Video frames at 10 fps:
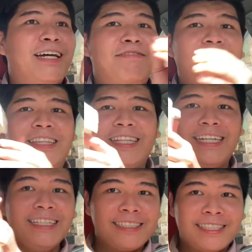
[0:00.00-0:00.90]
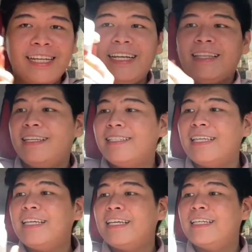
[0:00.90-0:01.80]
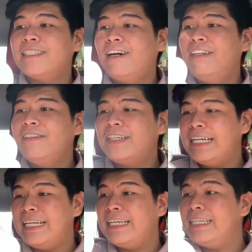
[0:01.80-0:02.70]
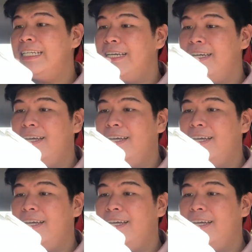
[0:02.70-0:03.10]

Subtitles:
liters. This is 149